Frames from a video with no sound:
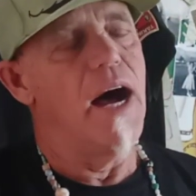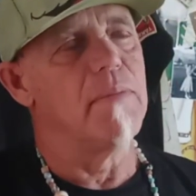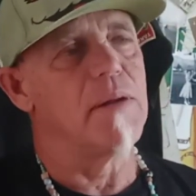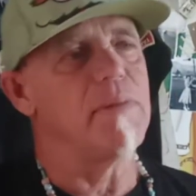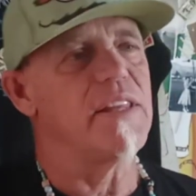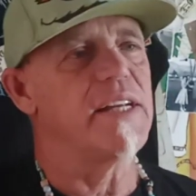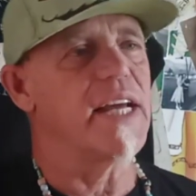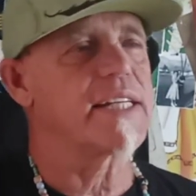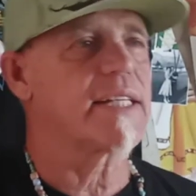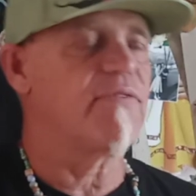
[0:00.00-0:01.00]
I'm going to be the
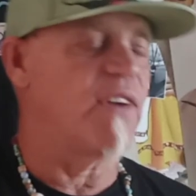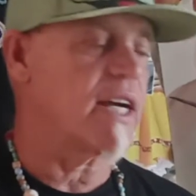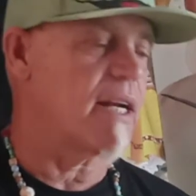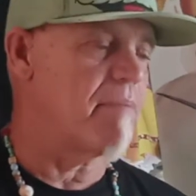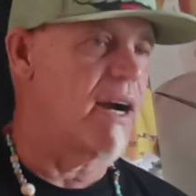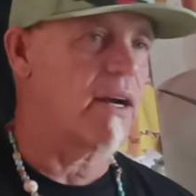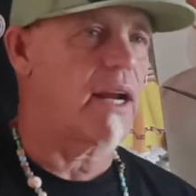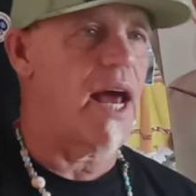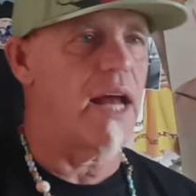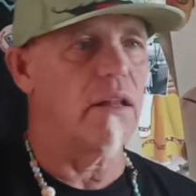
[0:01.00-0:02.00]
next fucking
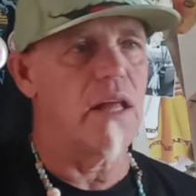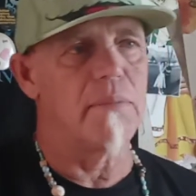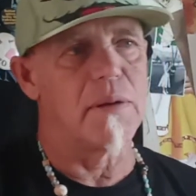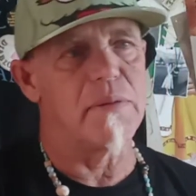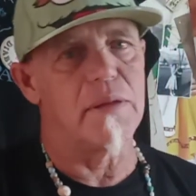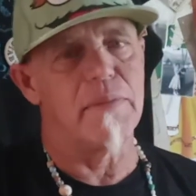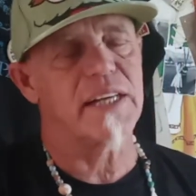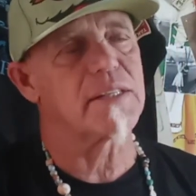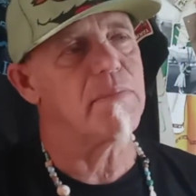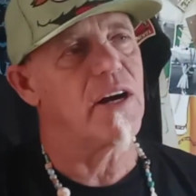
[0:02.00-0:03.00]
American Idol. I'm going to be the
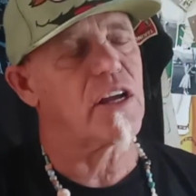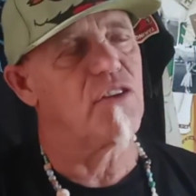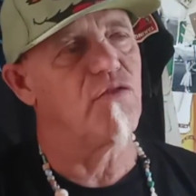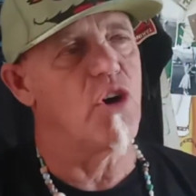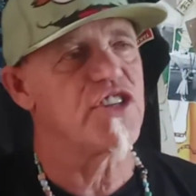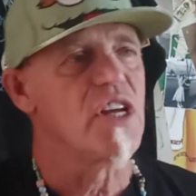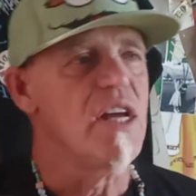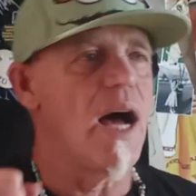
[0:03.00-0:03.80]
next American Voice.